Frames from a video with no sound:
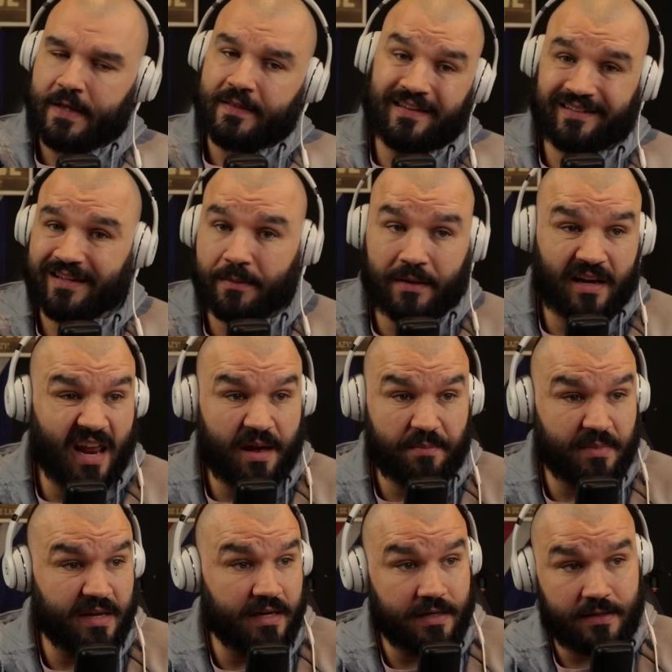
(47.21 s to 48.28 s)
They seem to let
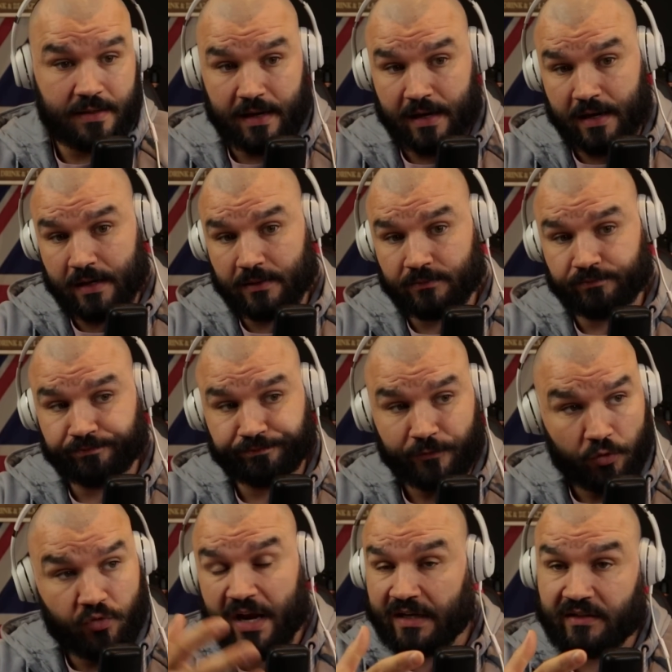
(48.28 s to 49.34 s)
me um,
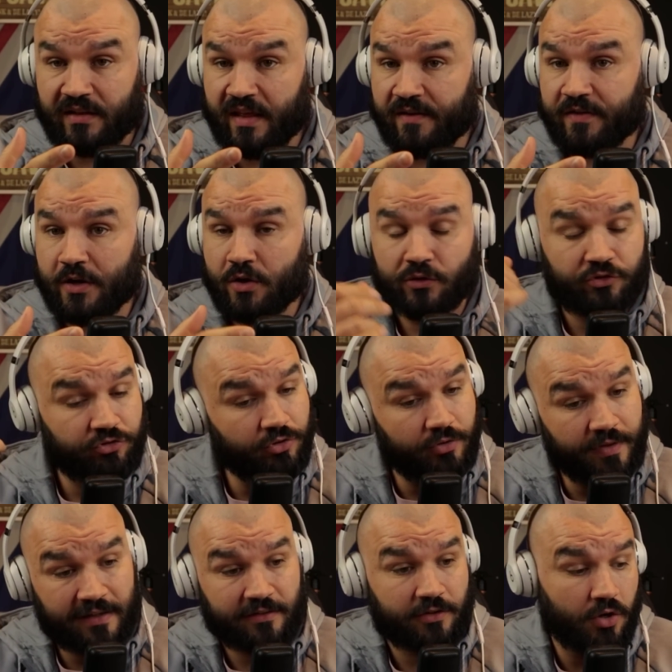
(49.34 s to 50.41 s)
react to their videos, so
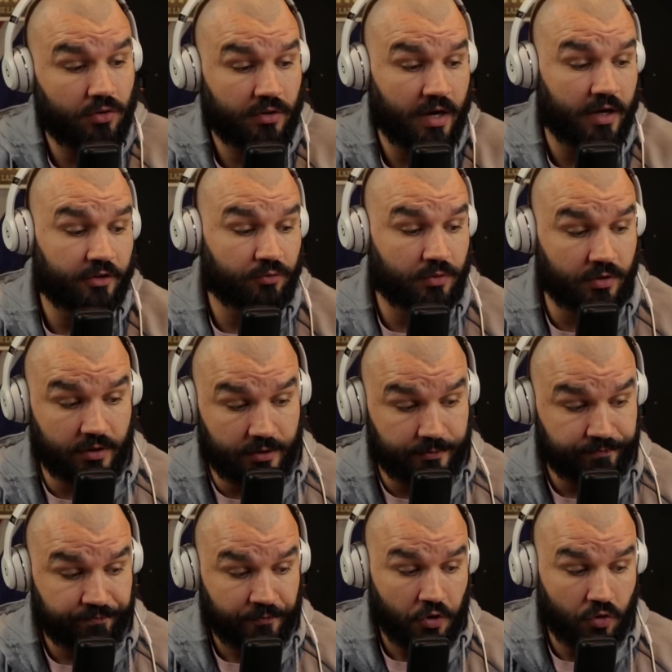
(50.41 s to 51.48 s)
that's good, guys. We're going to
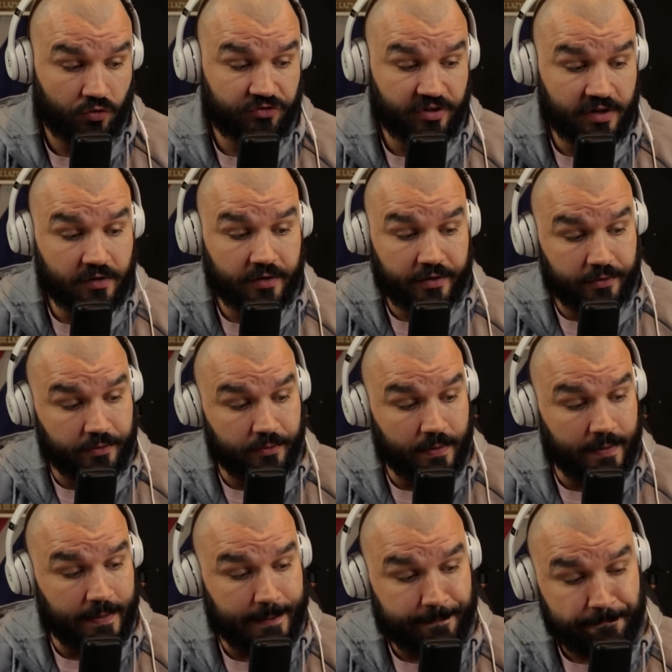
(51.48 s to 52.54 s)
continue to
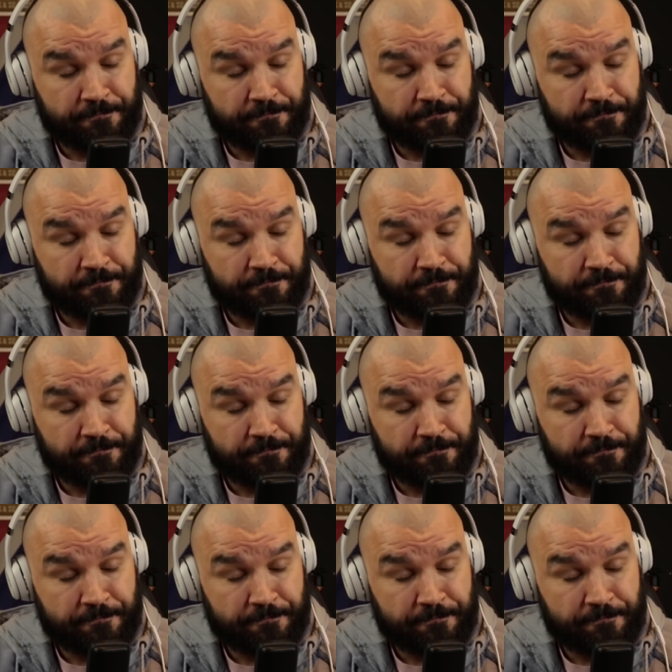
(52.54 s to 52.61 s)
uh,